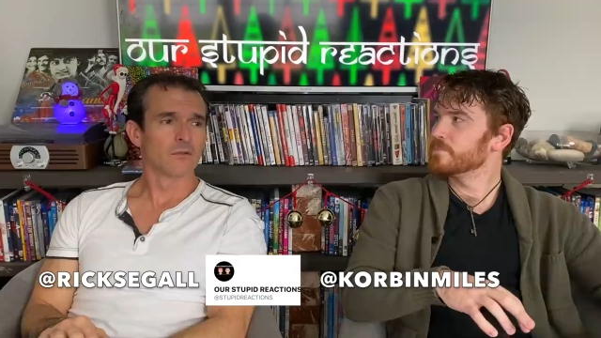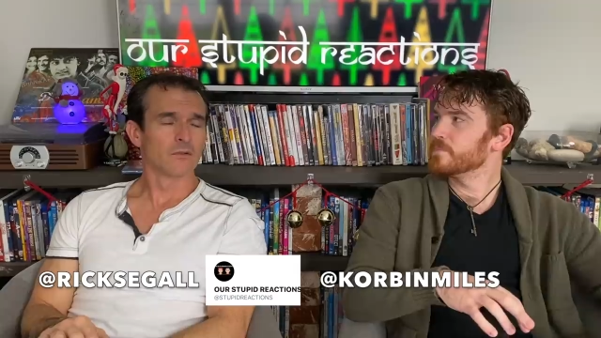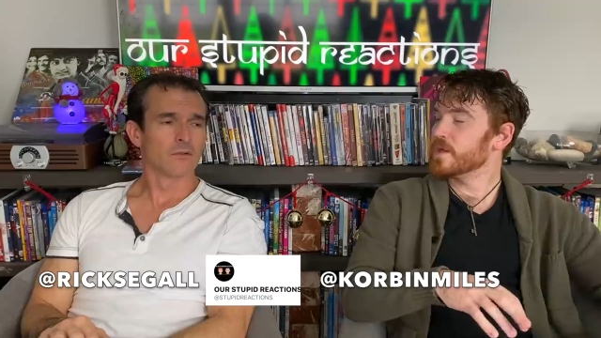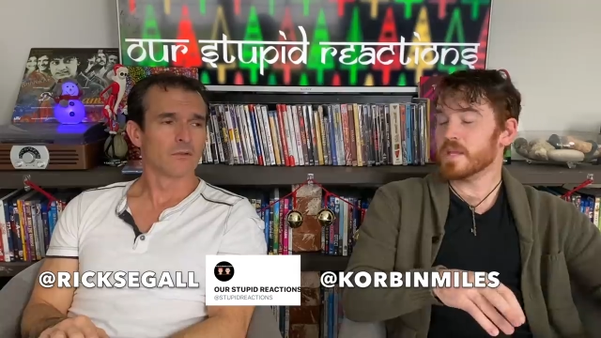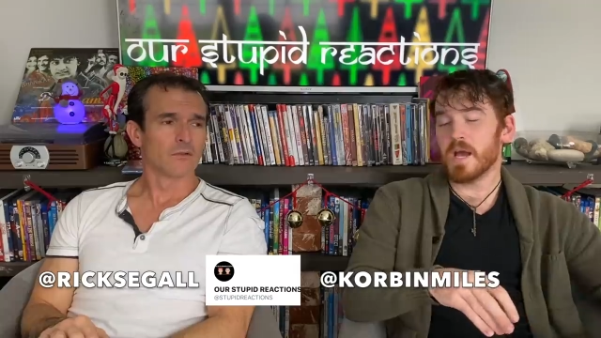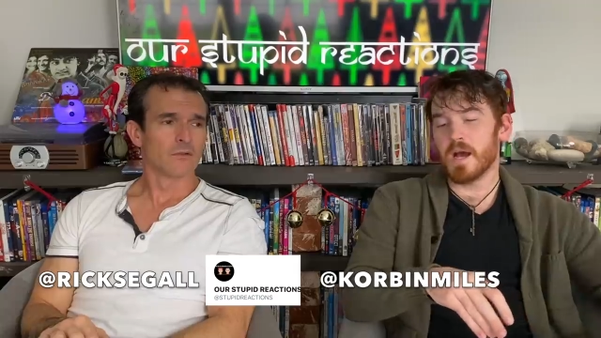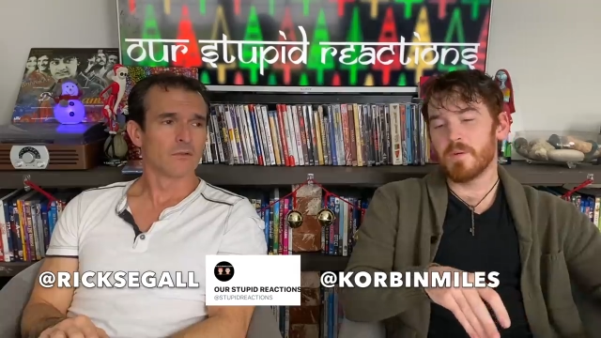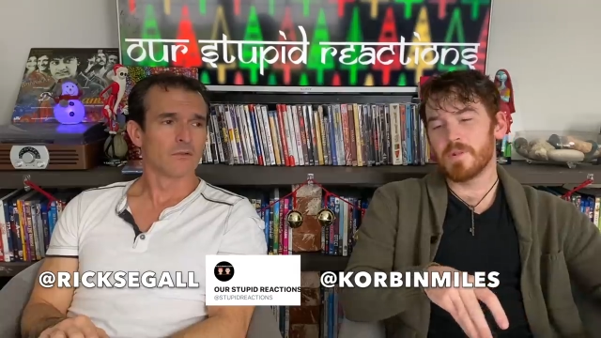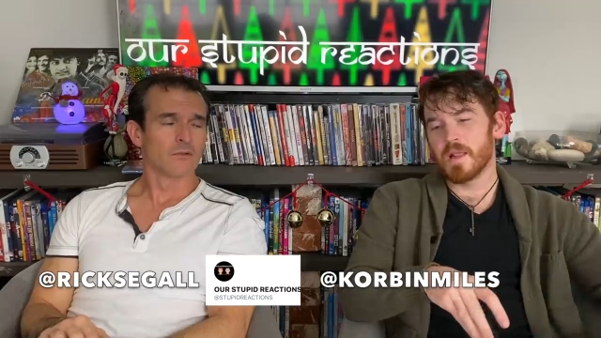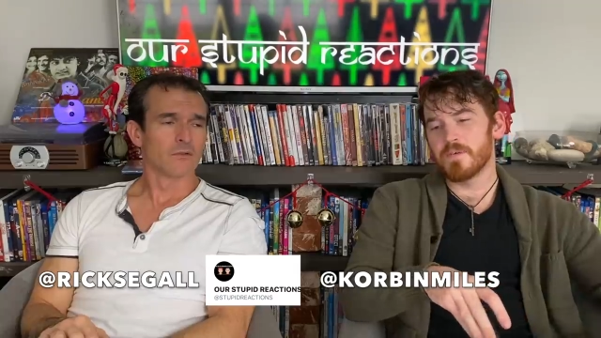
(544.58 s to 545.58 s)
Speaker 1: But yeah,
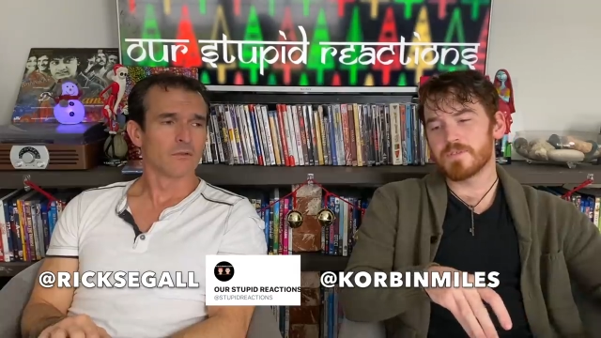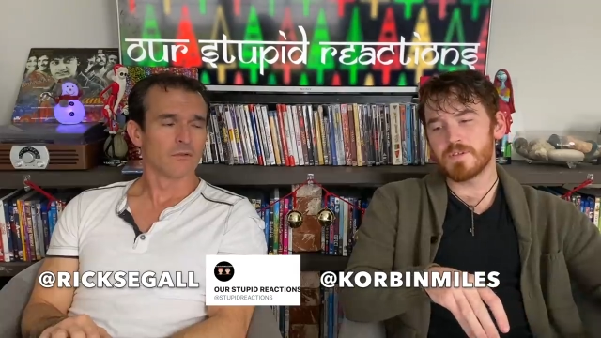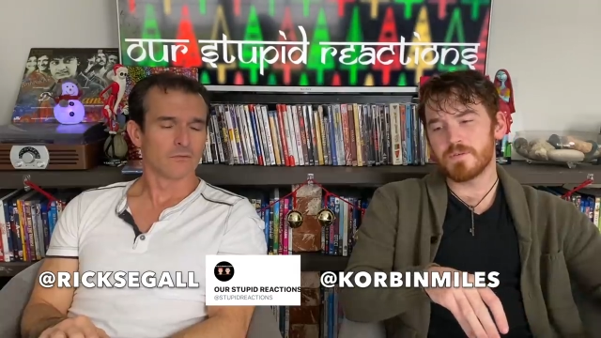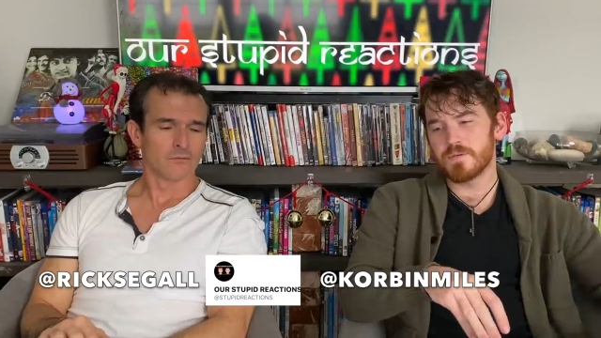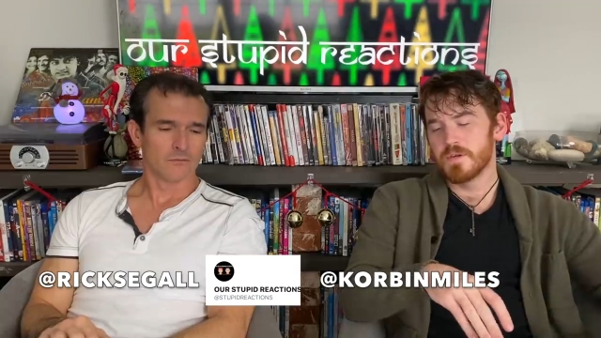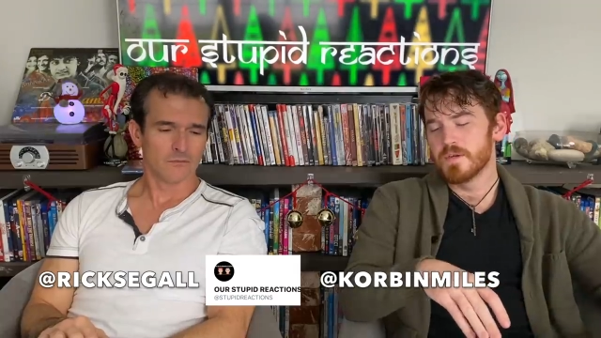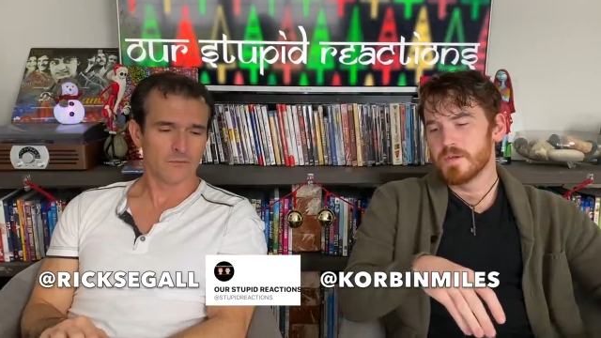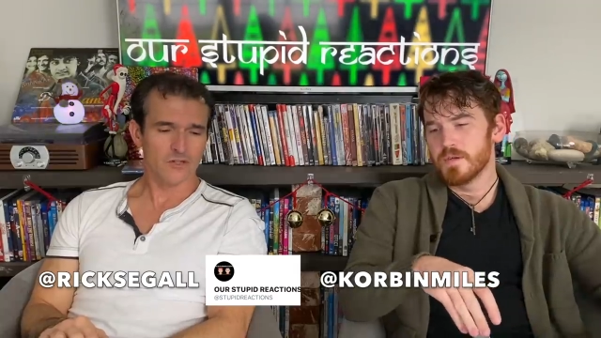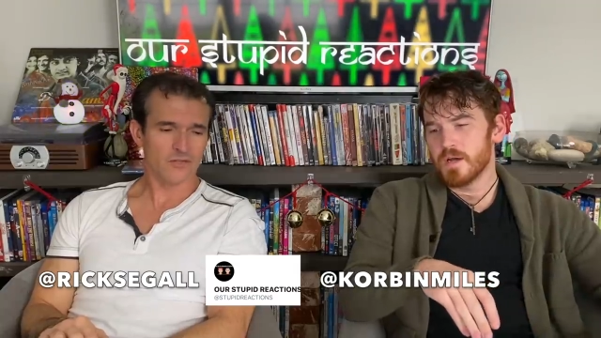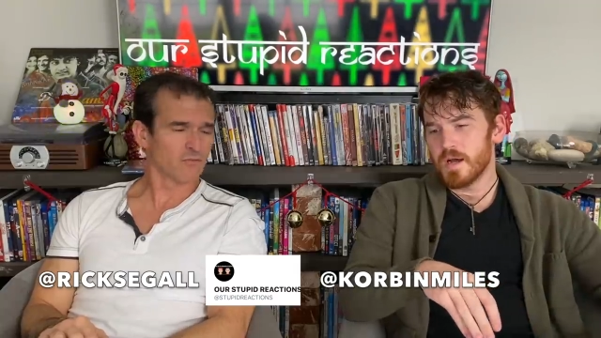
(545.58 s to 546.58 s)
I would love to...
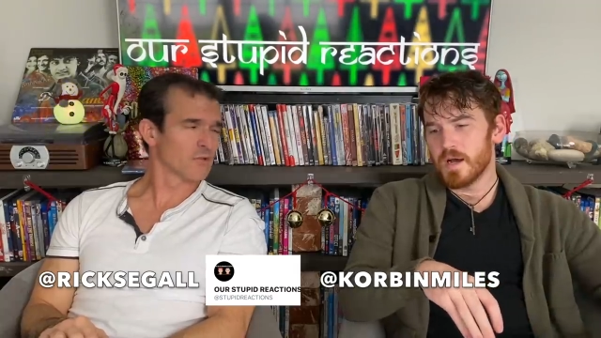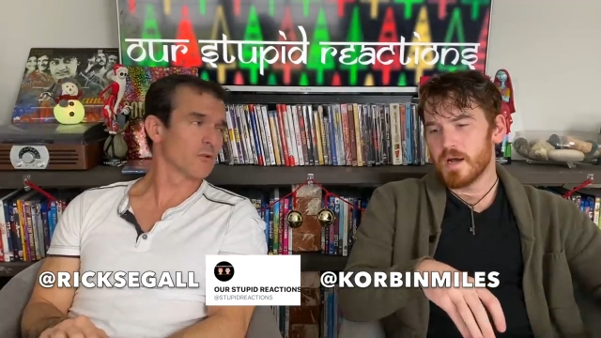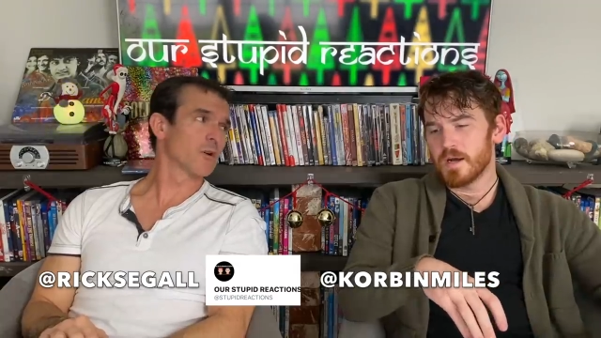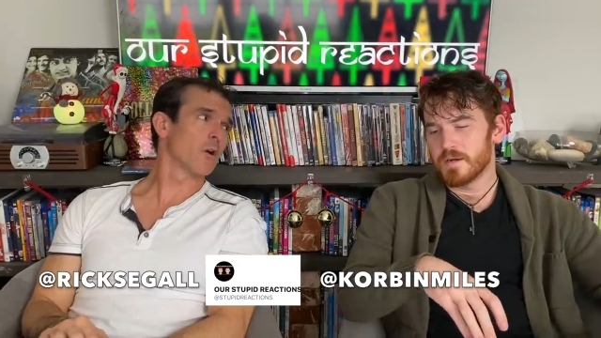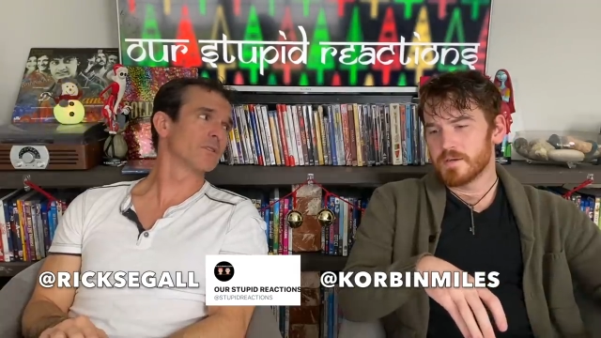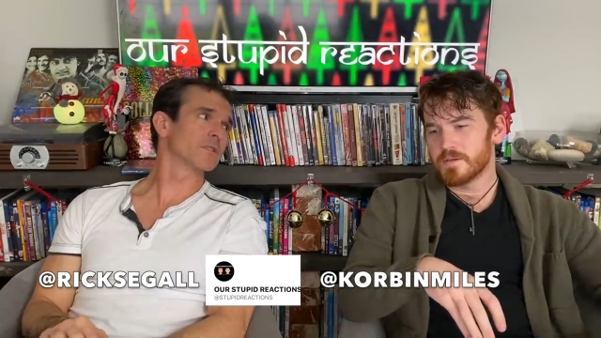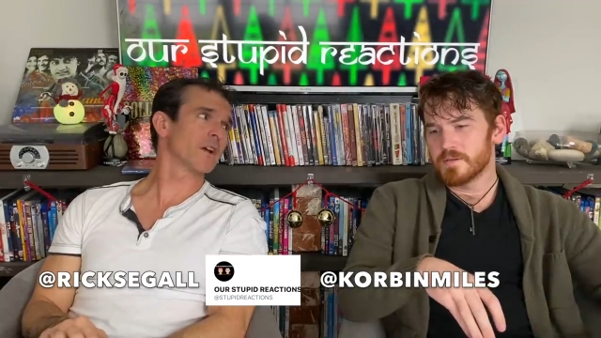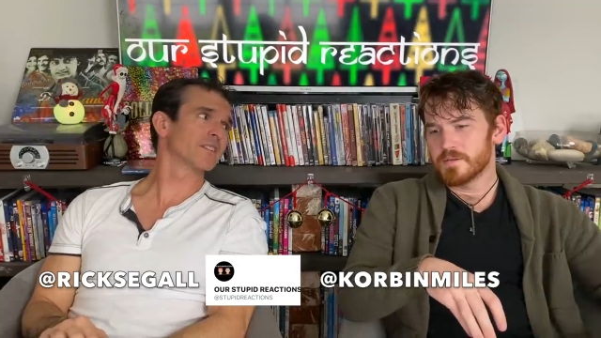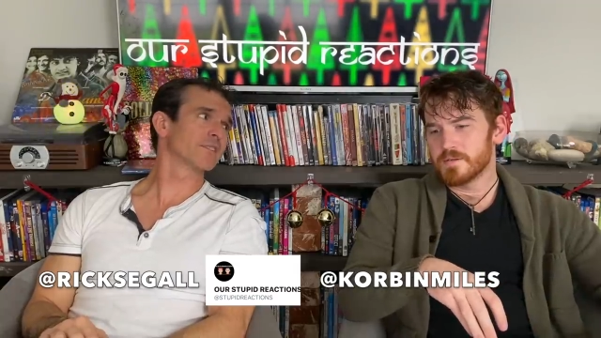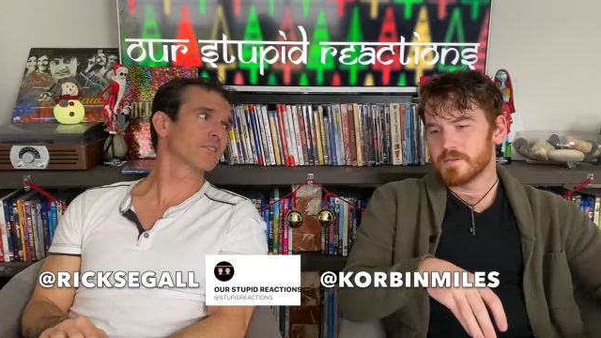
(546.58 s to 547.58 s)
Which is a
Speaker 2: real uh,
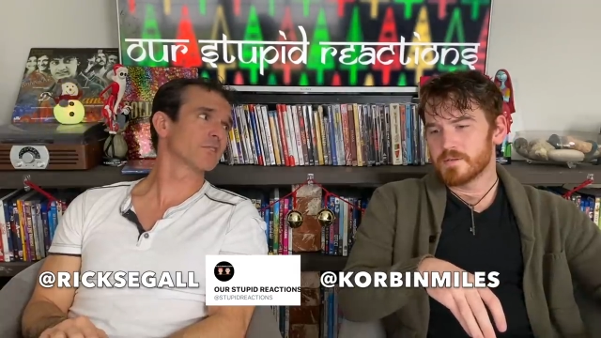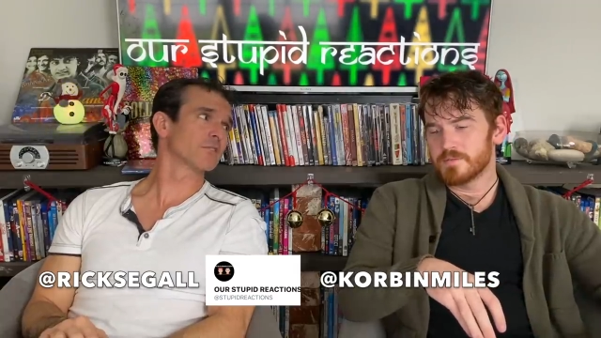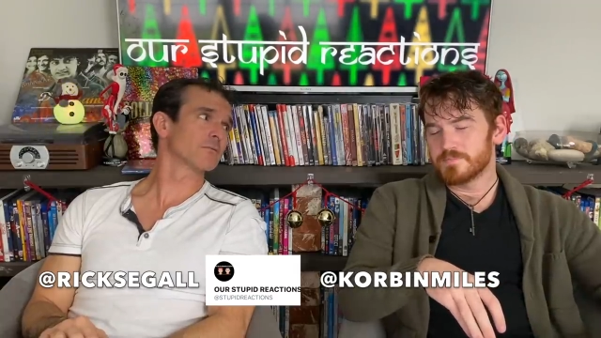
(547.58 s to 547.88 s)
coincidence.